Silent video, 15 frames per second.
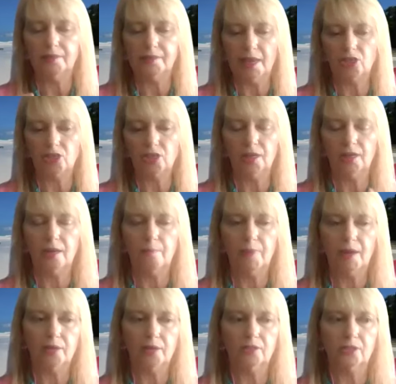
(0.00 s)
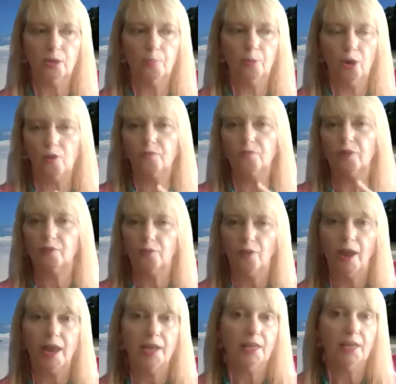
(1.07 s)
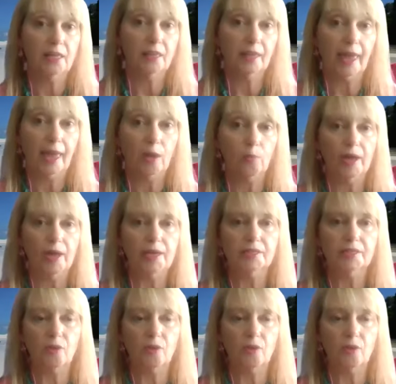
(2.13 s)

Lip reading: session and bundles are perfect for any of the gateways.